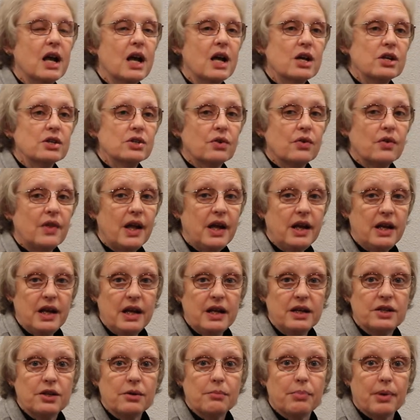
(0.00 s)
So they
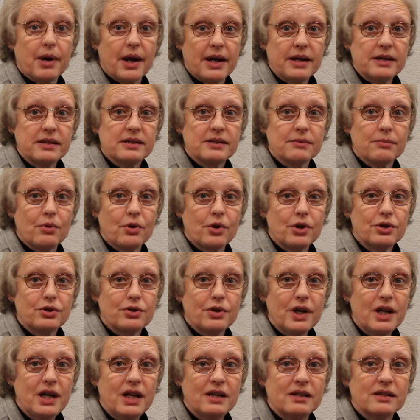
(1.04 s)
need to buy some more
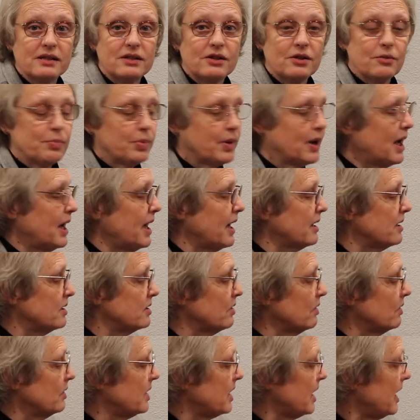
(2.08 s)
trees to plant,
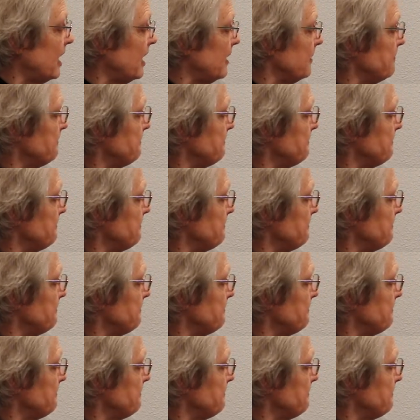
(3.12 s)
don't they?